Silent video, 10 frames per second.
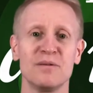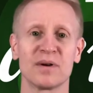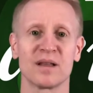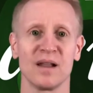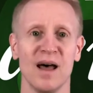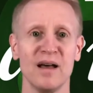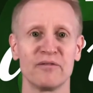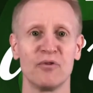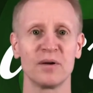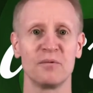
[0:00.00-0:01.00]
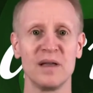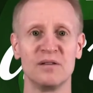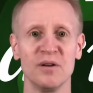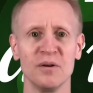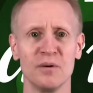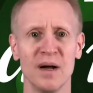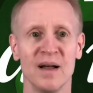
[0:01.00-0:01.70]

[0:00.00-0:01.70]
with a lot of what we do,